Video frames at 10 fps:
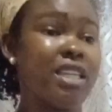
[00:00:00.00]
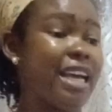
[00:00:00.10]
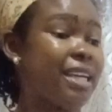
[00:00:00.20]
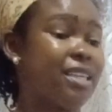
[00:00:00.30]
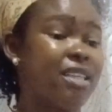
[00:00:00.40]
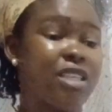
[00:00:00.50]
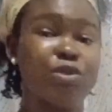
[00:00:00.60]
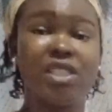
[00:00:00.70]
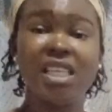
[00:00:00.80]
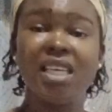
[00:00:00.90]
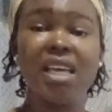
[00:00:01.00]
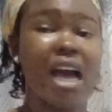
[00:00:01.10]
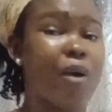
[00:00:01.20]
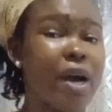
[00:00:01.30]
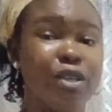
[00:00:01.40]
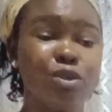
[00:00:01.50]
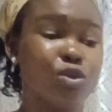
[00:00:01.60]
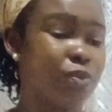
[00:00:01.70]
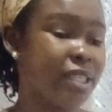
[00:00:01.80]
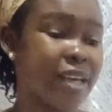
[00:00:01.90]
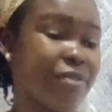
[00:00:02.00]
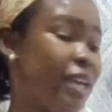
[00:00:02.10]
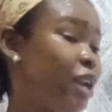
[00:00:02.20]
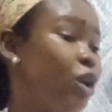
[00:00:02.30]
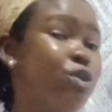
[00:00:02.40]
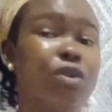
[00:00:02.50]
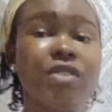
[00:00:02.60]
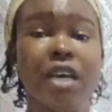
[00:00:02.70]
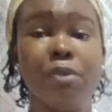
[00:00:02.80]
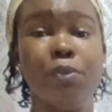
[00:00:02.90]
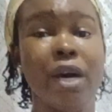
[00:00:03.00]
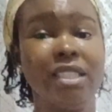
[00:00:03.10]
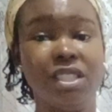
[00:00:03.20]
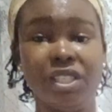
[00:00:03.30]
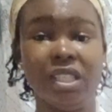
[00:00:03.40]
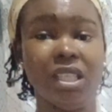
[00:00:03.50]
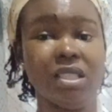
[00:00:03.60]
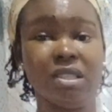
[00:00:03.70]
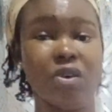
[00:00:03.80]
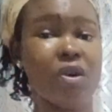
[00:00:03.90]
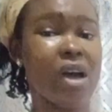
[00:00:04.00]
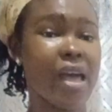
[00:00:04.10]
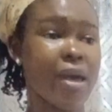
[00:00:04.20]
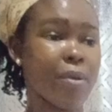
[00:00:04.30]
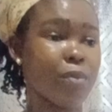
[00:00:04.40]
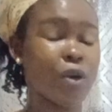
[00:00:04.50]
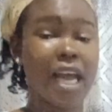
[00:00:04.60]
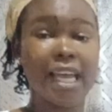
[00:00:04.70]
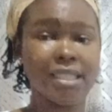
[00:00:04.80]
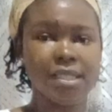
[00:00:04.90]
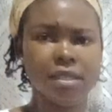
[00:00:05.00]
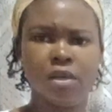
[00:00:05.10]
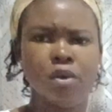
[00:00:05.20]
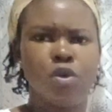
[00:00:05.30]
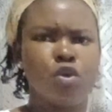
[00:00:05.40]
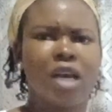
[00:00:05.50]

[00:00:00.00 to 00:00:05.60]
Like you see our YouTube self, a lot of tech people are teaching things on IT.